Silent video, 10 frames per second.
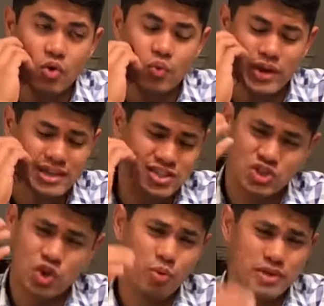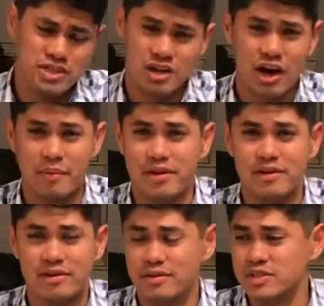we had so much in common.
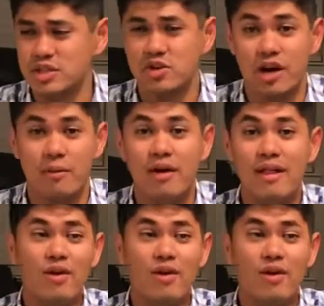It was incredible.